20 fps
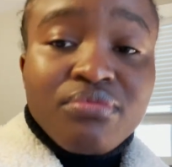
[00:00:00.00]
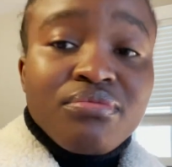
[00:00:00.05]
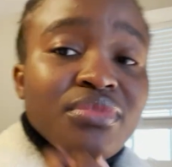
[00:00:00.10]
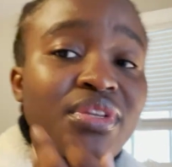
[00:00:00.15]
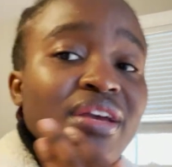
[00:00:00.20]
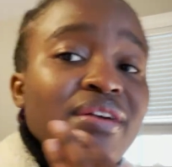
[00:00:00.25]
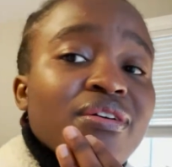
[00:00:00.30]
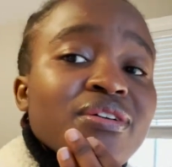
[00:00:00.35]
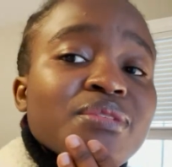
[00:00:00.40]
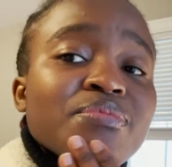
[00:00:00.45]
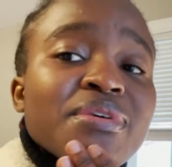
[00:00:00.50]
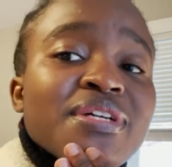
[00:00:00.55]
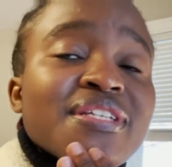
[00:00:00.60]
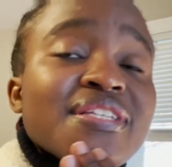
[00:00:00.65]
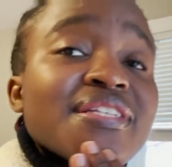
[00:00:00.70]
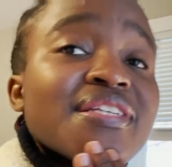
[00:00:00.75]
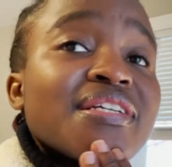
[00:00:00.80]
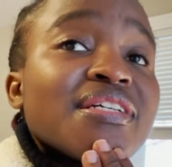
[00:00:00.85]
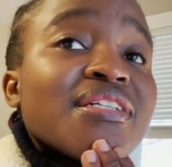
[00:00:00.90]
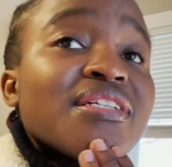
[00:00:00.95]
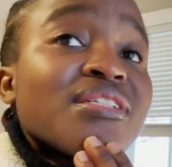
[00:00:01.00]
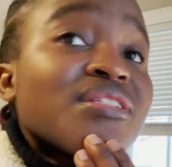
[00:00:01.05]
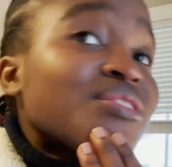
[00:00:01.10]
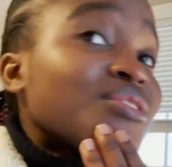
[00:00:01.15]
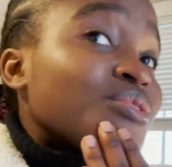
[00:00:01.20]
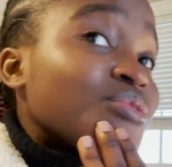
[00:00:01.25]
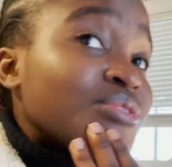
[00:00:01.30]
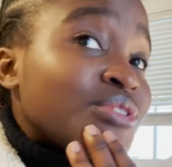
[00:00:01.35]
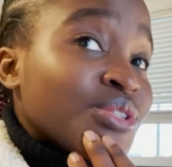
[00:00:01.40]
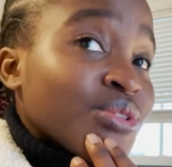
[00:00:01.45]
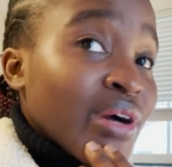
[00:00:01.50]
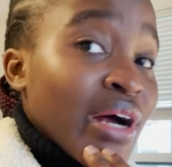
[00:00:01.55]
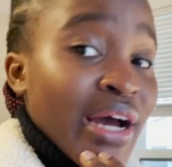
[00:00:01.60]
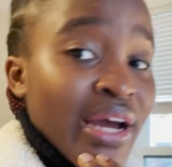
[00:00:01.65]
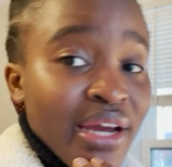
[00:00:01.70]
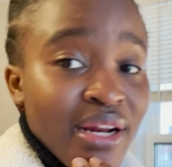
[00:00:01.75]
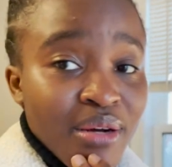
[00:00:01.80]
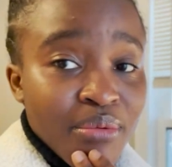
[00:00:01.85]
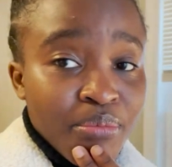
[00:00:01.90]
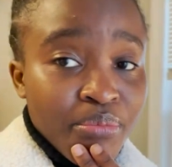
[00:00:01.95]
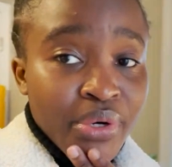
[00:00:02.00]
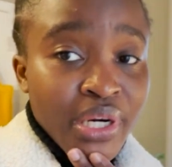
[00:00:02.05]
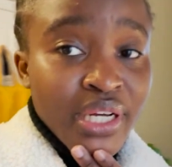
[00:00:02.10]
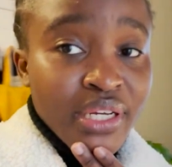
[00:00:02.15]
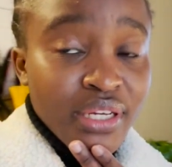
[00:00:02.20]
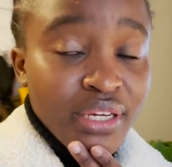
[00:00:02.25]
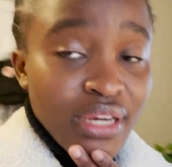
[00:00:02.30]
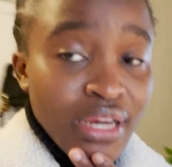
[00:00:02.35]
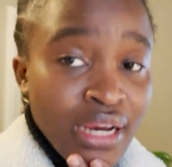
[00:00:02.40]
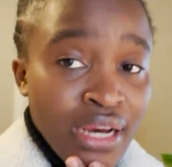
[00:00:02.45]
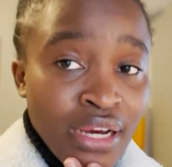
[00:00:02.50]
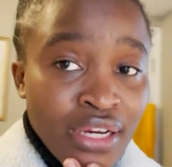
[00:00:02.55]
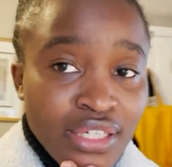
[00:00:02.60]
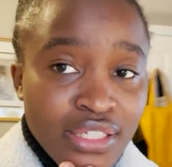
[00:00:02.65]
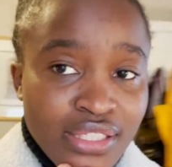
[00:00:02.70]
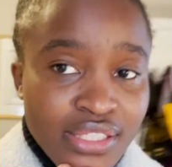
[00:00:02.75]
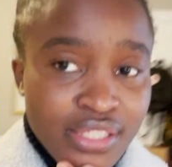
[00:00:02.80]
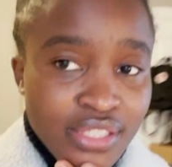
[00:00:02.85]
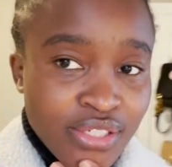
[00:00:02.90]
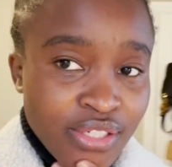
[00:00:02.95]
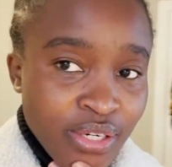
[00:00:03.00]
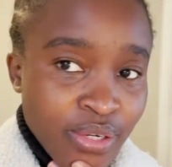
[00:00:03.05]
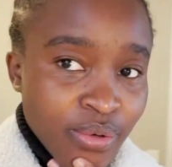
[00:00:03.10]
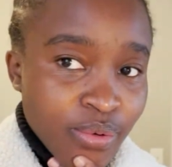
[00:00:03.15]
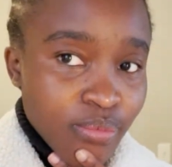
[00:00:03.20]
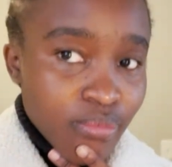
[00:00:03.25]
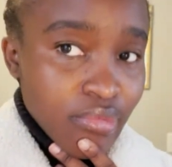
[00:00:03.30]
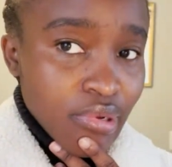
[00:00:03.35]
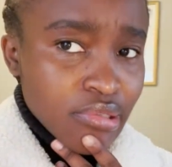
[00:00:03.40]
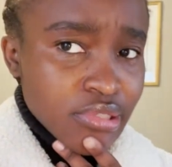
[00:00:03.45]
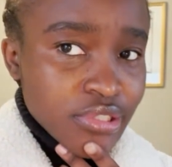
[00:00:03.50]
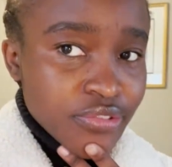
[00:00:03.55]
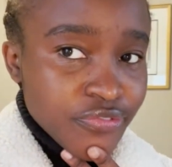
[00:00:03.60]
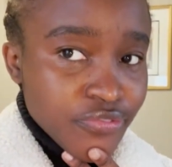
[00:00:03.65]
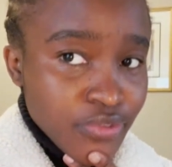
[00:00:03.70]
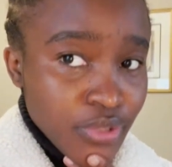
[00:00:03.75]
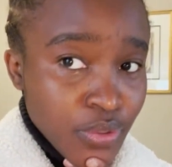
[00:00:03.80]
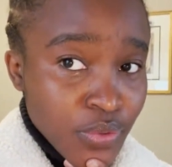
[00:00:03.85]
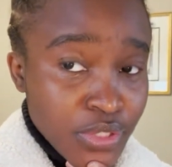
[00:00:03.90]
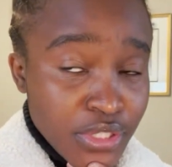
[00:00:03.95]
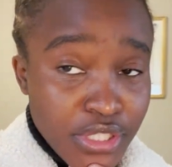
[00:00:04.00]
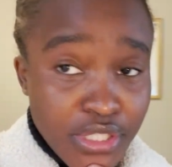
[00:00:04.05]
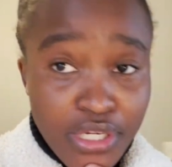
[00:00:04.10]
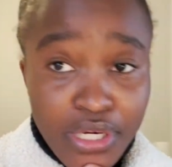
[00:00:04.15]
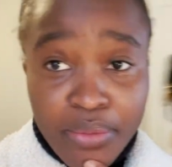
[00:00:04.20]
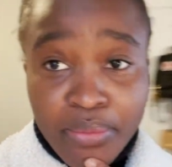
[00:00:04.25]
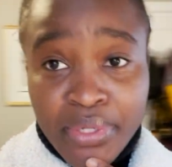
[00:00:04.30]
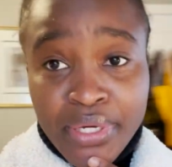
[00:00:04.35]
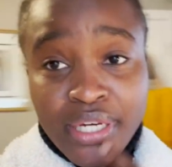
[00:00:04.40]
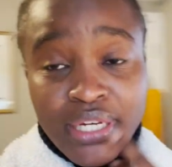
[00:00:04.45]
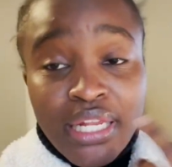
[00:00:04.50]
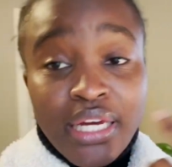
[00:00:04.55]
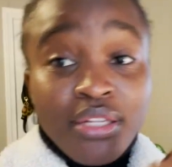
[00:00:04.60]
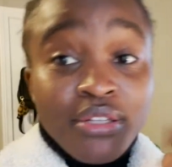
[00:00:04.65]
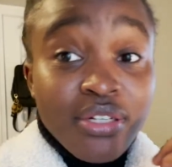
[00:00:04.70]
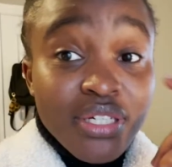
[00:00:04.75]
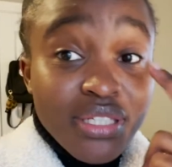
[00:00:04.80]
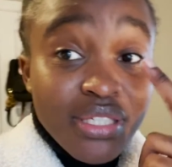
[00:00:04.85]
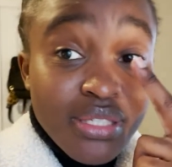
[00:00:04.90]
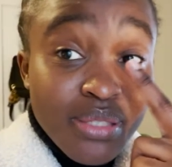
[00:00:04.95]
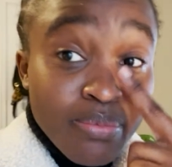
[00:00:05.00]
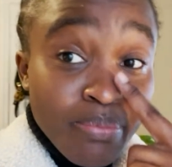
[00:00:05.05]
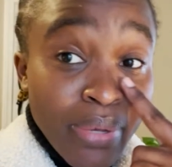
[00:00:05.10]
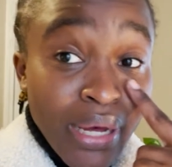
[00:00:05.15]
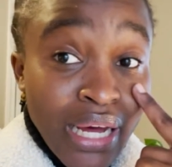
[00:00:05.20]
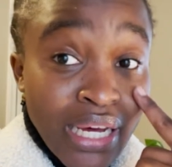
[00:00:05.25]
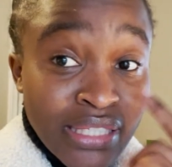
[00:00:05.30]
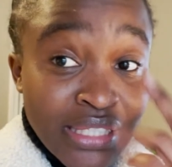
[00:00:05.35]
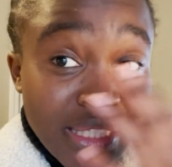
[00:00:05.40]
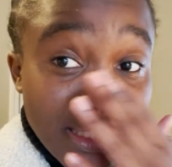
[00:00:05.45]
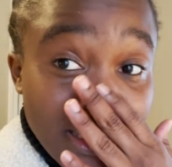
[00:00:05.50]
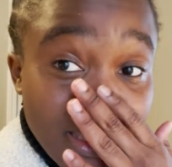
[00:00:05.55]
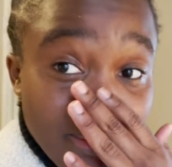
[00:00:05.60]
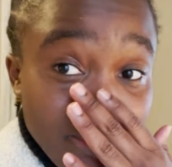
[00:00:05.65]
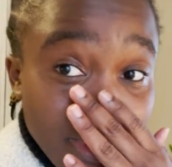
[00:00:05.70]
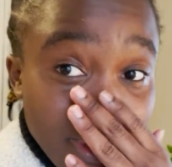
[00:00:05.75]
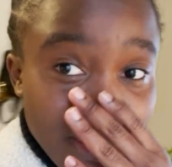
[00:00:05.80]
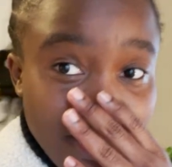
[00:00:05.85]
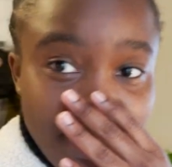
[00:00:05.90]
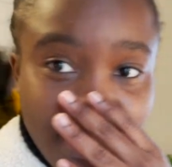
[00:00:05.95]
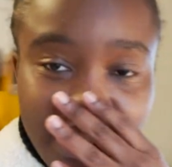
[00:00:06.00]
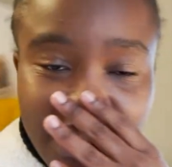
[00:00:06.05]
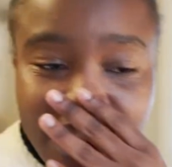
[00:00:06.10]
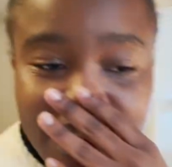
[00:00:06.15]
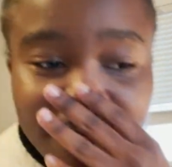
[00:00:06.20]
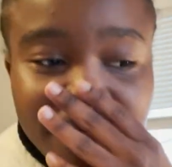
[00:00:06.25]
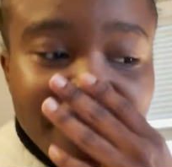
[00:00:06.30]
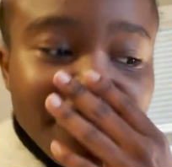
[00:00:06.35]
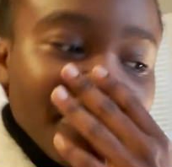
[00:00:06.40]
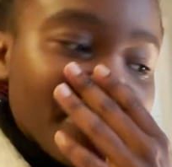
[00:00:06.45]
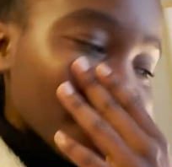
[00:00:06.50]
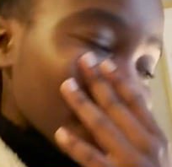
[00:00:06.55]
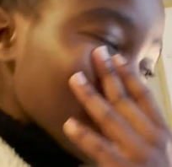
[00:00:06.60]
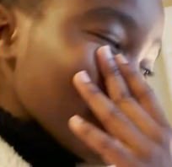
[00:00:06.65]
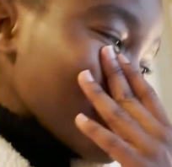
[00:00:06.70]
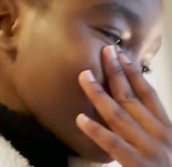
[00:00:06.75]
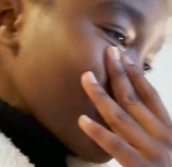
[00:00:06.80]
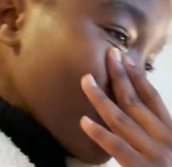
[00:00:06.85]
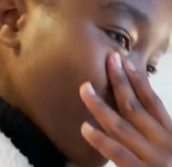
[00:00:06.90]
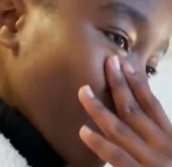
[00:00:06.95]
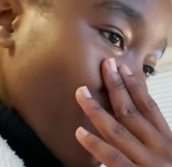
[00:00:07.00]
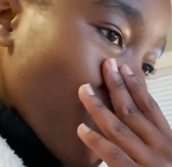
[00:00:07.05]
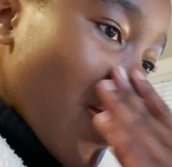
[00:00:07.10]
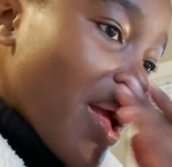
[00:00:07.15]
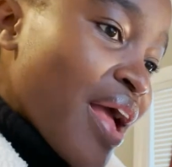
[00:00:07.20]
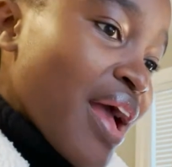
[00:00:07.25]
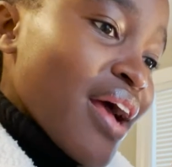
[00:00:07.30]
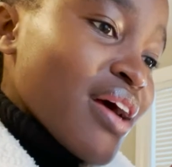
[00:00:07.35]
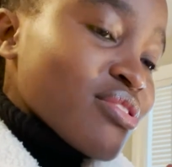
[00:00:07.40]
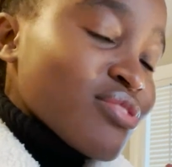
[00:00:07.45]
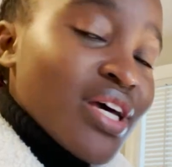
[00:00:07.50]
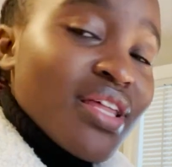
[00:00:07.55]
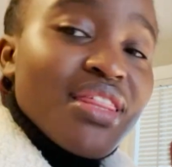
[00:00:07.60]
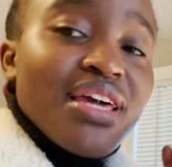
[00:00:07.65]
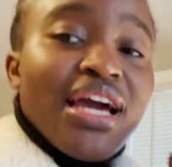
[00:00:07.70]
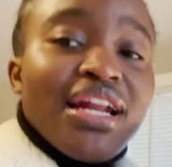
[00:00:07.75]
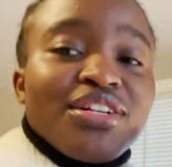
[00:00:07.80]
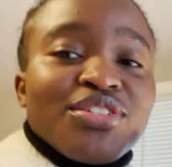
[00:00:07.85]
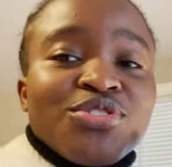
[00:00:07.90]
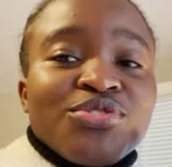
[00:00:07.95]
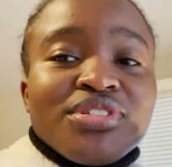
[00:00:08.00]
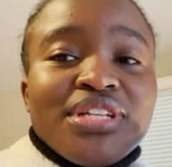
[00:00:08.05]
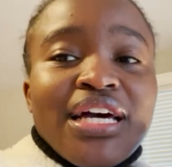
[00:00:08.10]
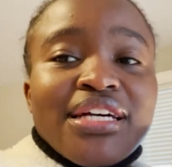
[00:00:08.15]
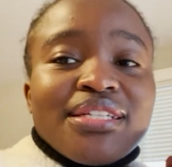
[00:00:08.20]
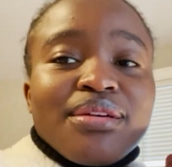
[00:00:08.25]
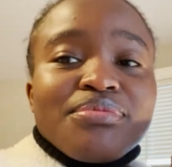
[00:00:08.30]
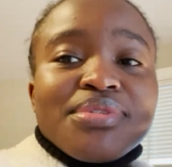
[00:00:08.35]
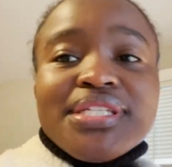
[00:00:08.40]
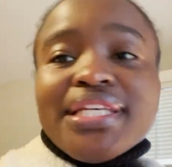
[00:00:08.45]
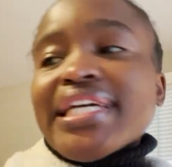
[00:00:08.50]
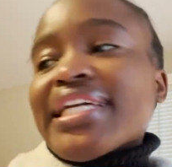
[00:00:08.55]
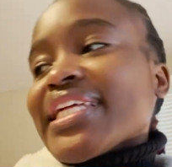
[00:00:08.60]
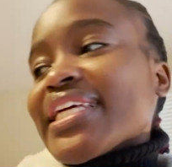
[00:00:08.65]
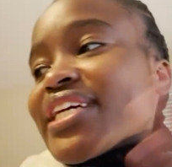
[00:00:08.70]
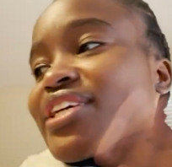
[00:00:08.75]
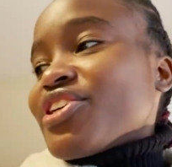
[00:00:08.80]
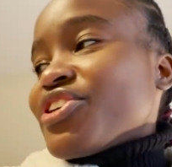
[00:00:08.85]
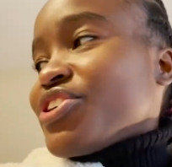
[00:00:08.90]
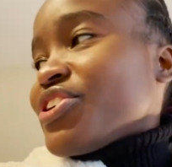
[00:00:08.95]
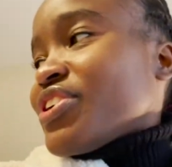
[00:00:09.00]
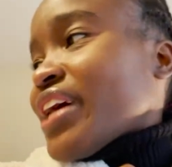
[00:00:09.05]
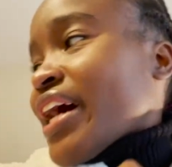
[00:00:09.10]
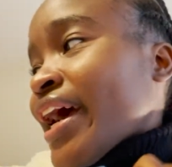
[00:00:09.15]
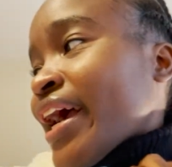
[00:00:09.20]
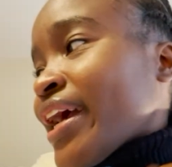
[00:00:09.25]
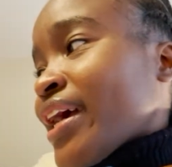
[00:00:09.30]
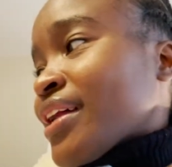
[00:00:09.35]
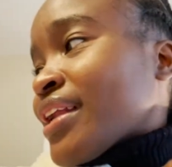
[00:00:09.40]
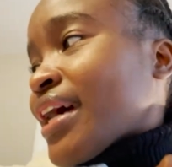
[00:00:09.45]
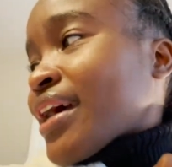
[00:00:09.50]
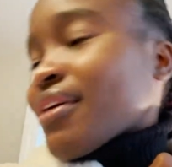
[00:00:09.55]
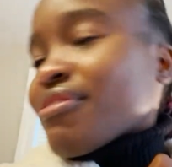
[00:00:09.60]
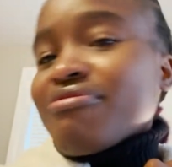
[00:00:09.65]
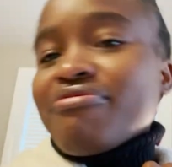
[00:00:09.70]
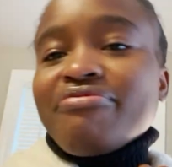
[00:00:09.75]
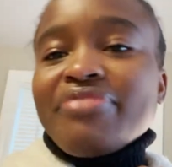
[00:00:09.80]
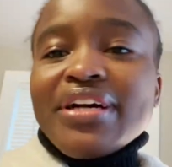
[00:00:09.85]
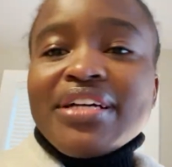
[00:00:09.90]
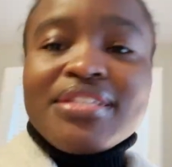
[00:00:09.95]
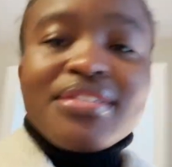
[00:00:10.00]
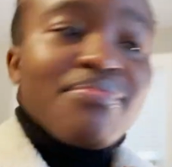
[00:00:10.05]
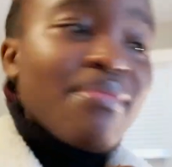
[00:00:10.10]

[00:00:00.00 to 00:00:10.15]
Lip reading: yeah, also my skin is so dry and I'm breaking out because, you know, Auntie Flo is coming. Like, look at this bag. This is embarrassing. So I think I need to do like some skincare tonight, like a face